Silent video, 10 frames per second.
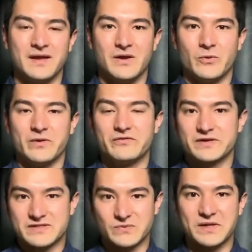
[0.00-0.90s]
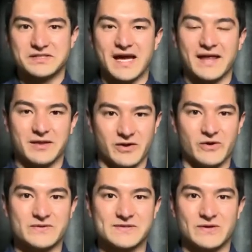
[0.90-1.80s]
We've got a switch at the
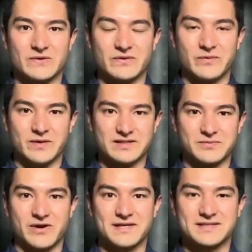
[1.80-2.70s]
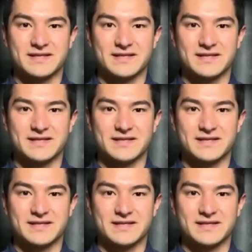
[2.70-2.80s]
console that we depress,